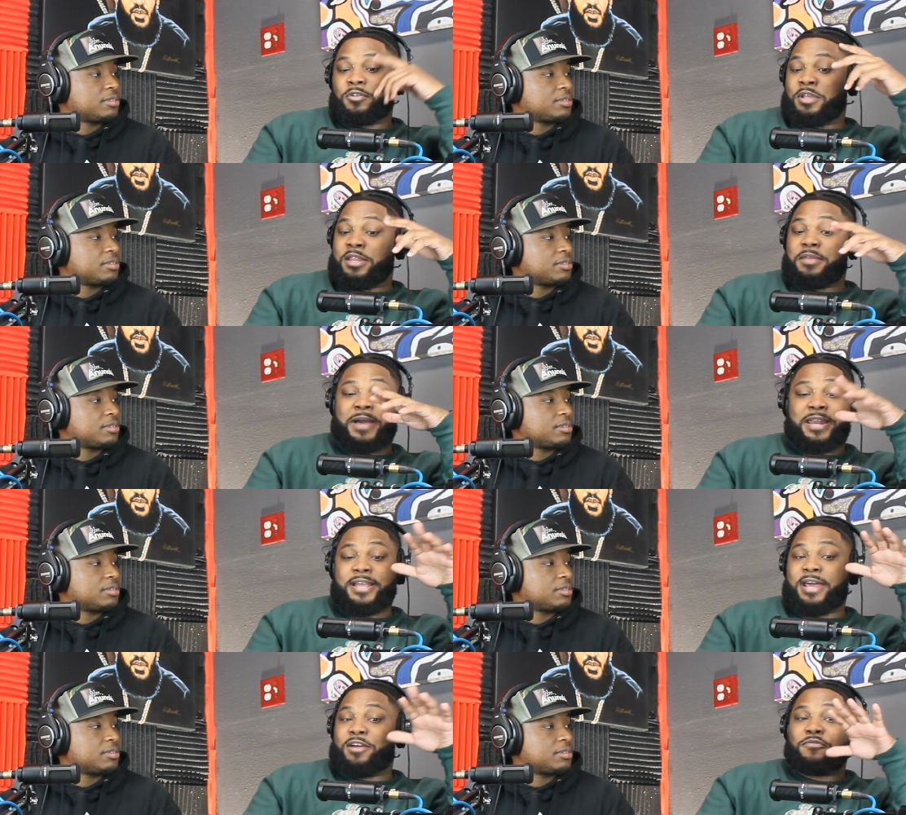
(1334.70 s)

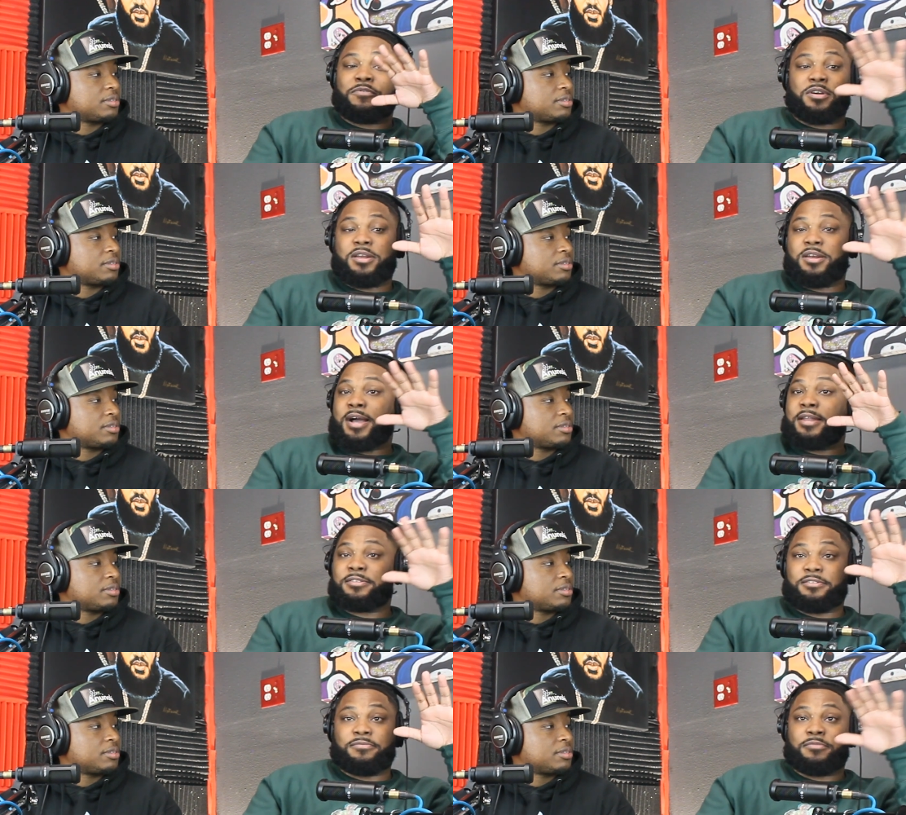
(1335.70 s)
Speaker 1: anybody got over a hundred
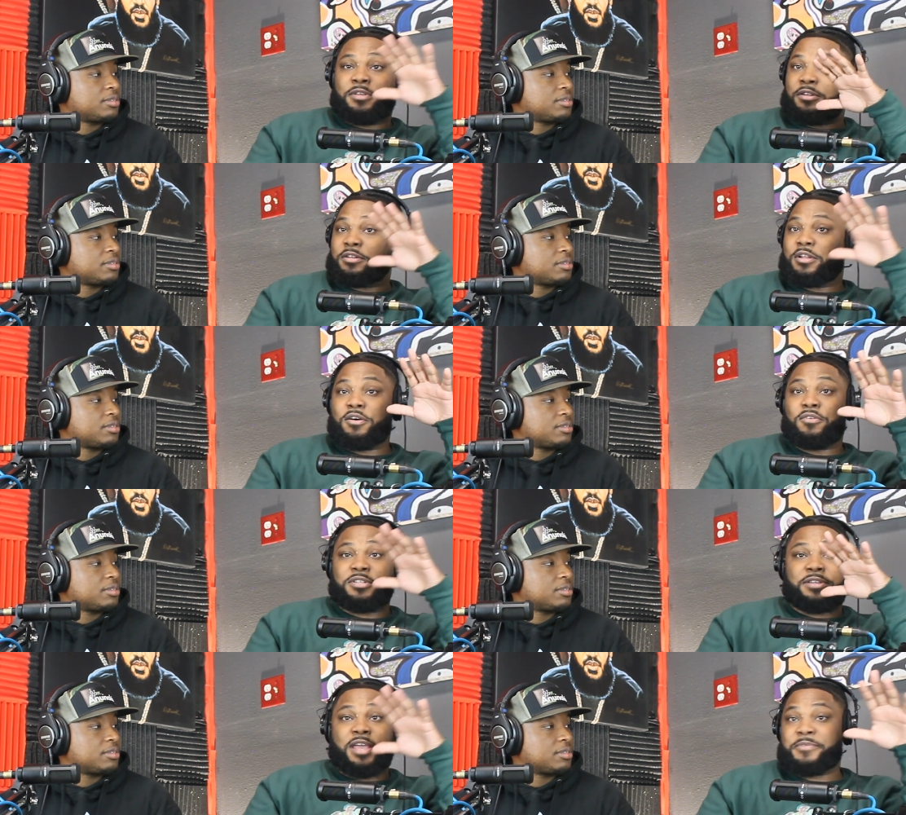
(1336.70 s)
dollars in, in
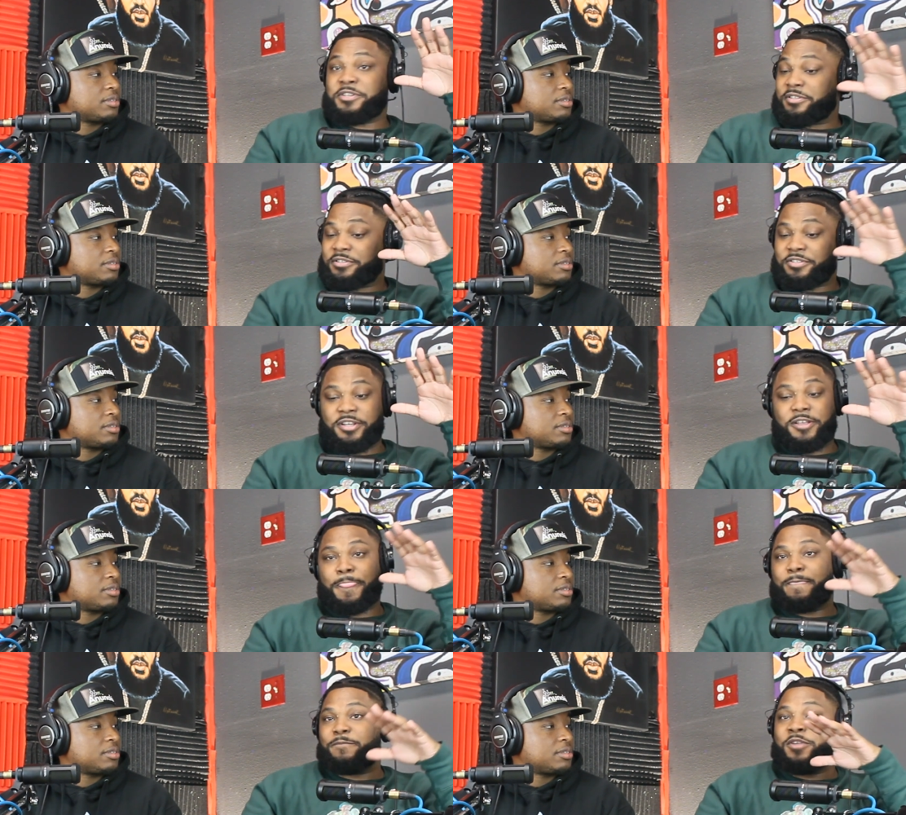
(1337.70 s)
clothes and damages and
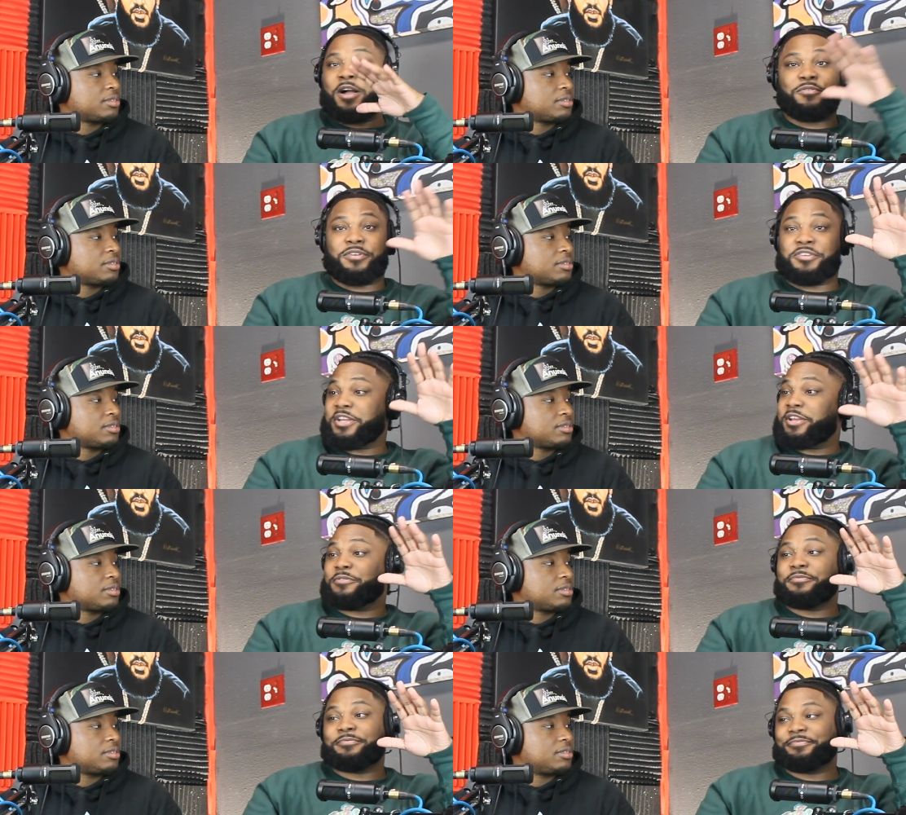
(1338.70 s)
shit, y'all going to
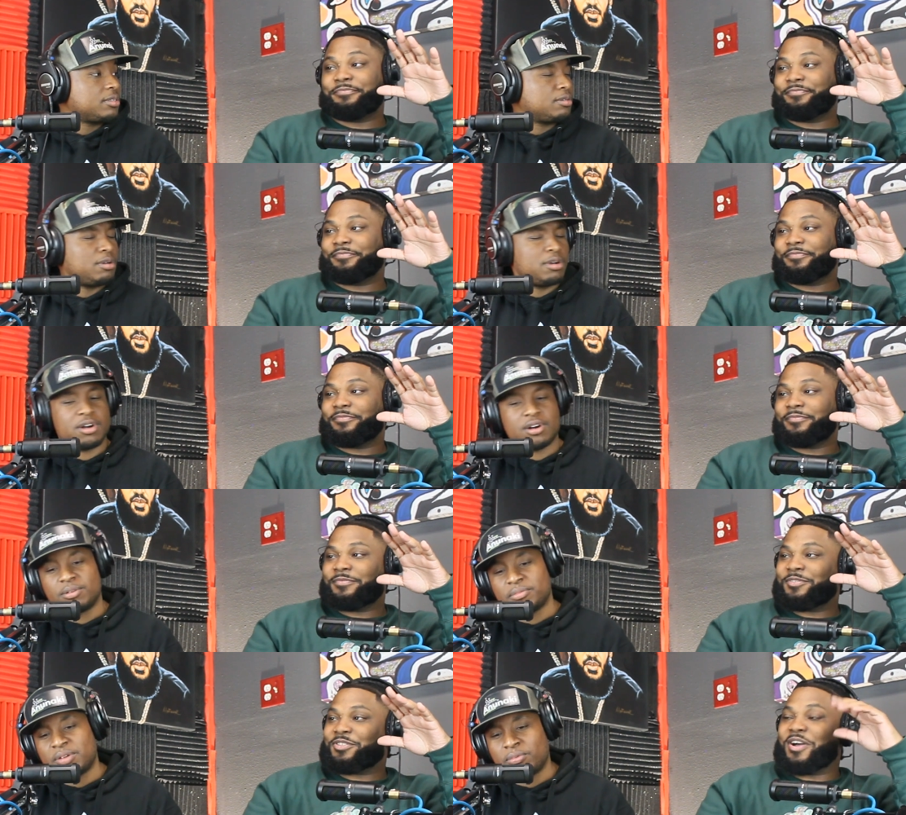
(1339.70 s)
jail.
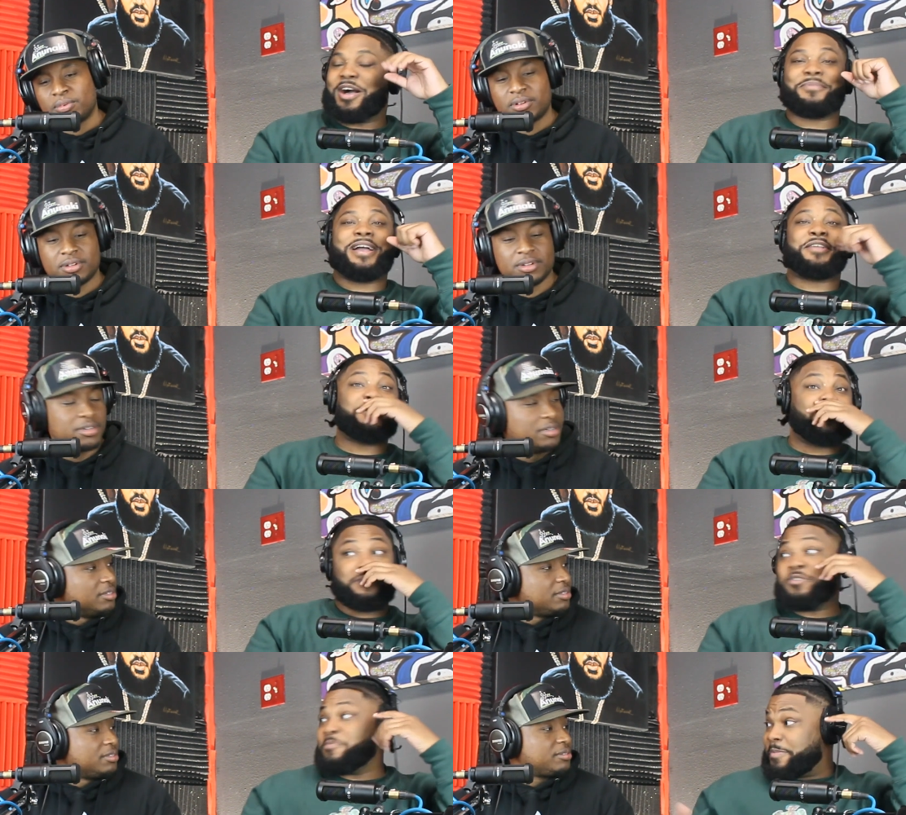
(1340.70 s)
Speaker 2: Oh man. So
Speaker 1: I'm like, you
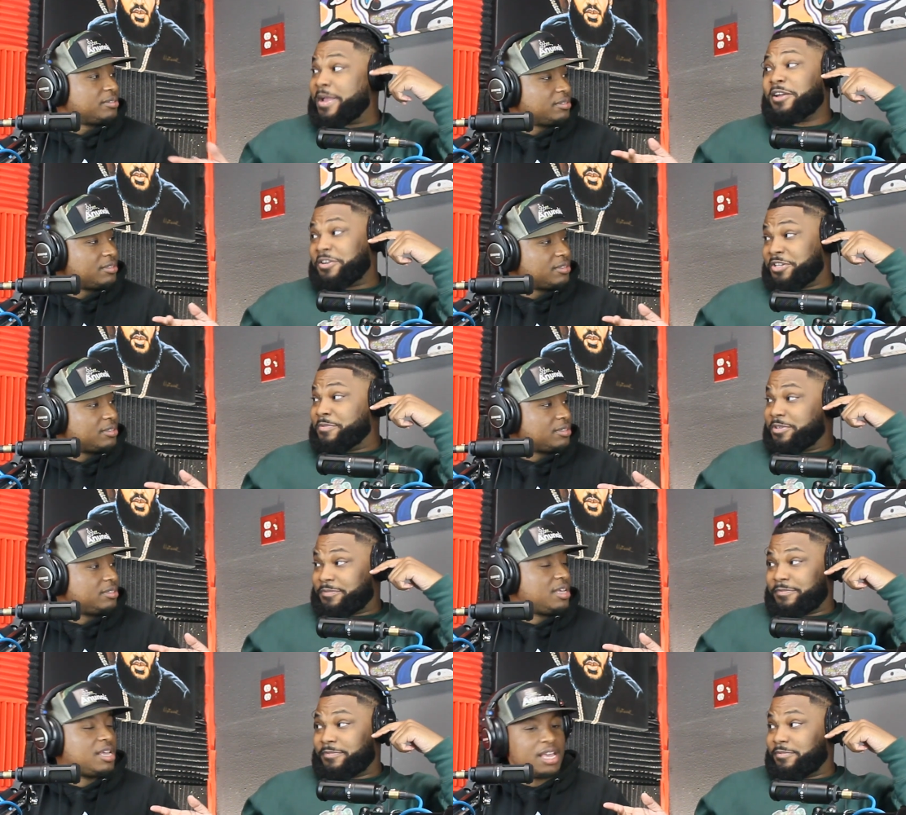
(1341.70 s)
know, you remember LRG
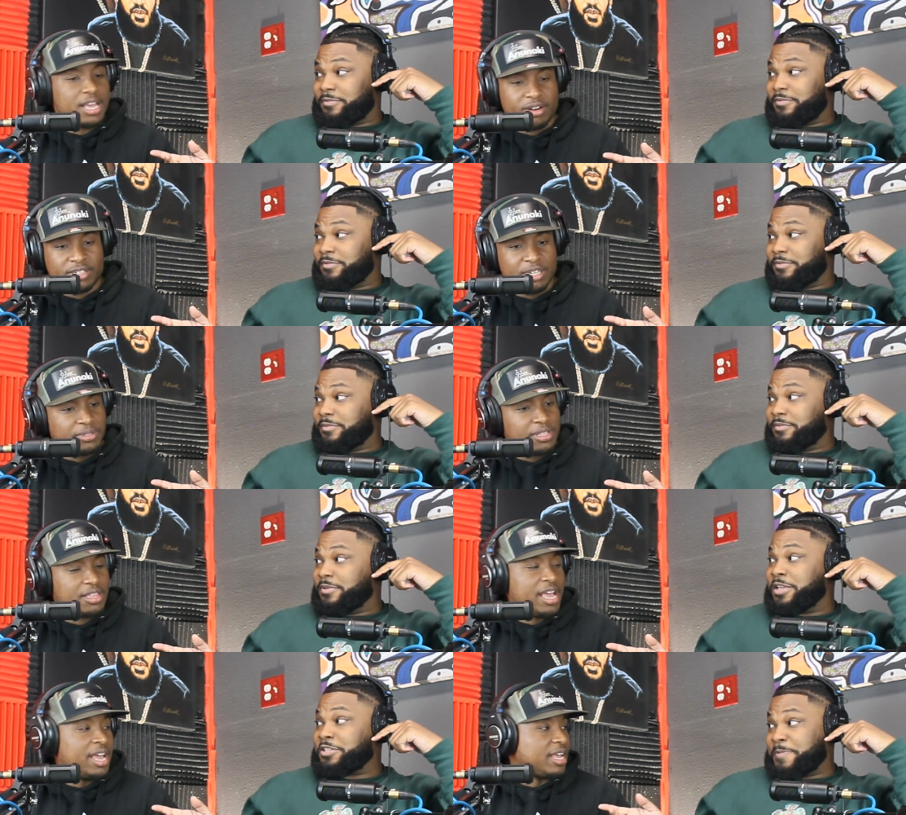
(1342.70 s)
was Yeah, yeah, LRG was the
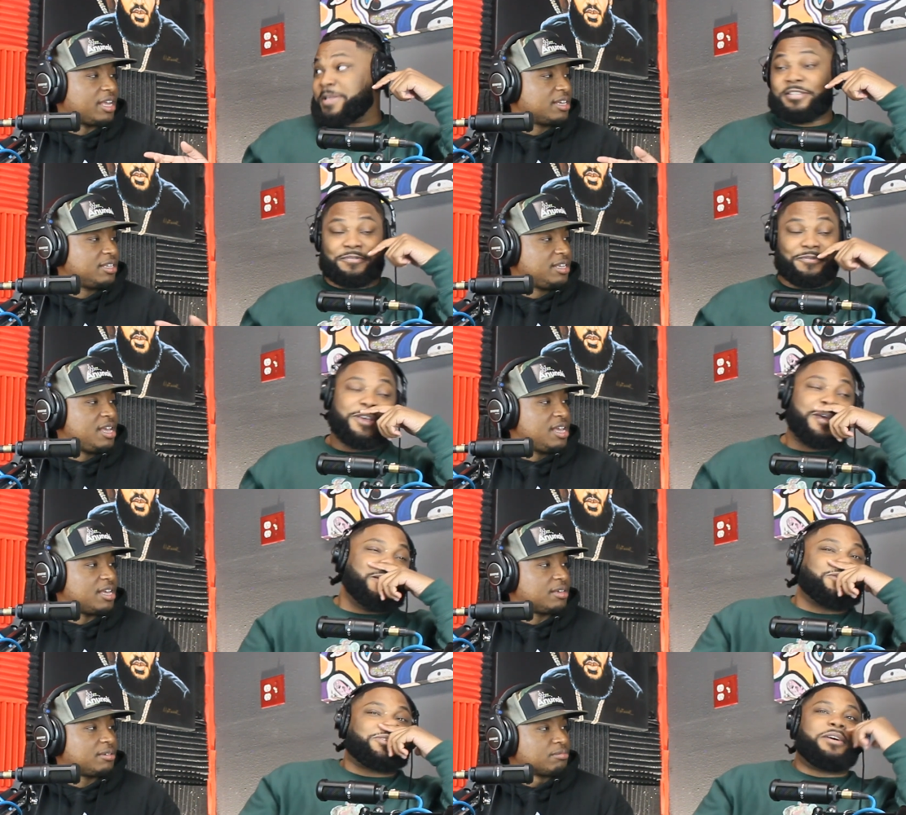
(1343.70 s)
thing. Expensive.
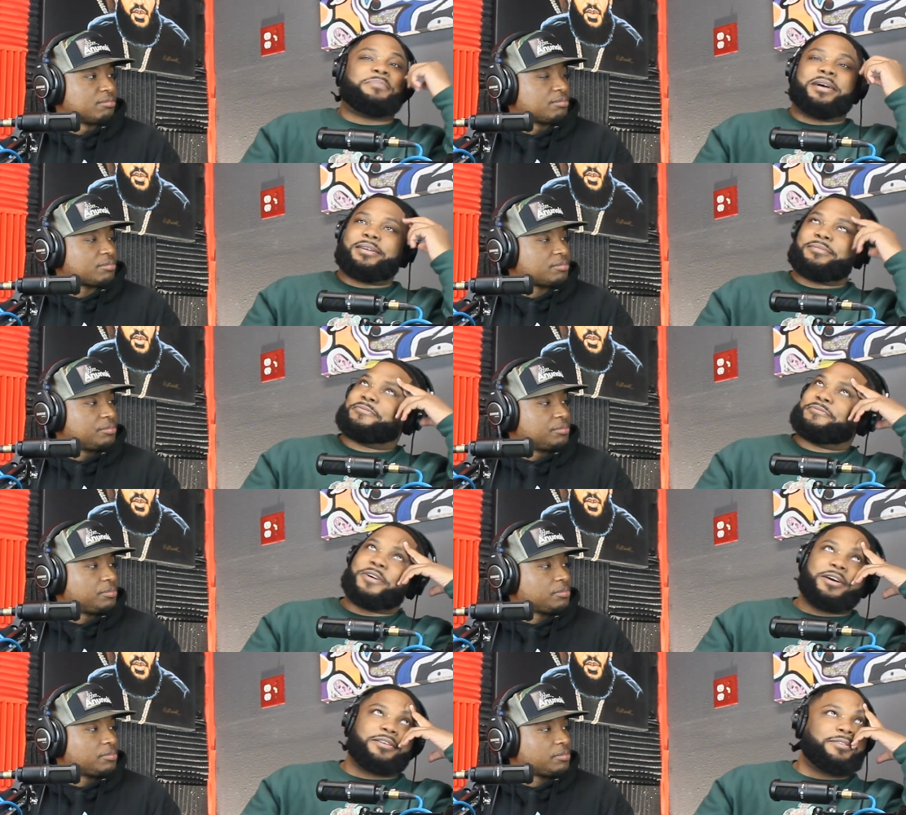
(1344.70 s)
Yeah. So I'm like,
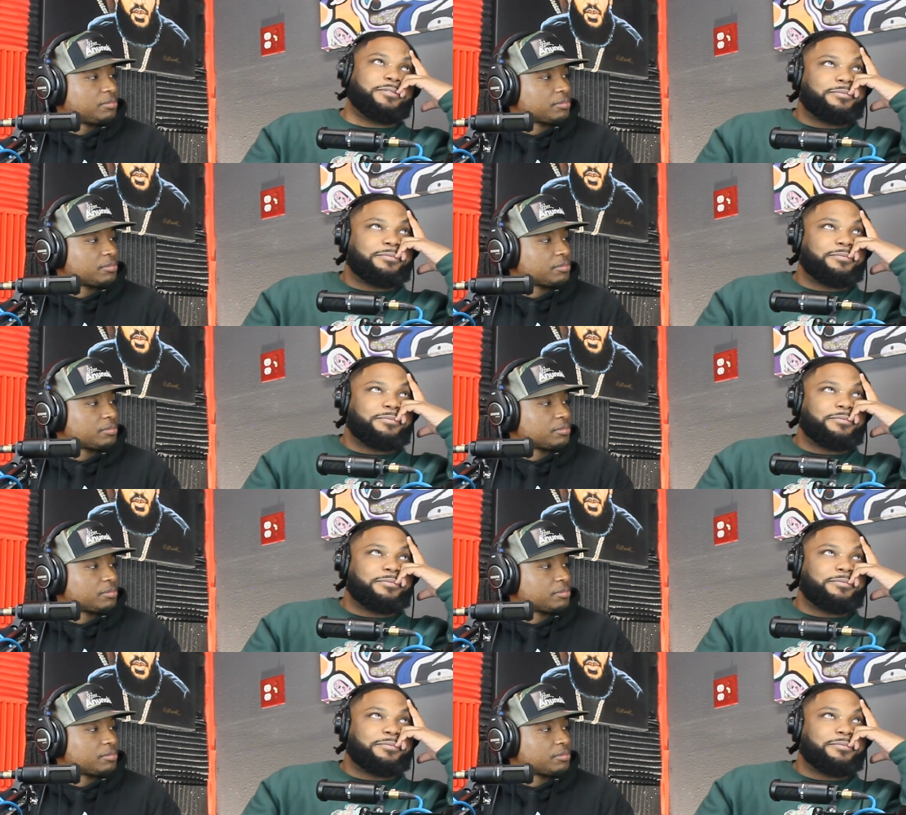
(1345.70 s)
fuck.